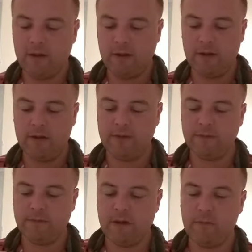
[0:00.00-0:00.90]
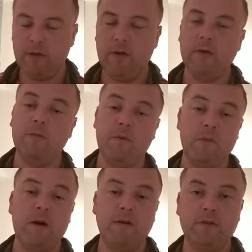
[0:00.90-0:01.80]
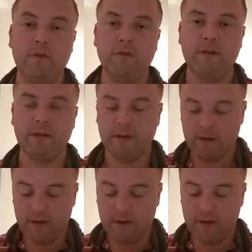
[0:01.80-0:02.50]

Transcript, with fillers: uh, happy about March, obviously.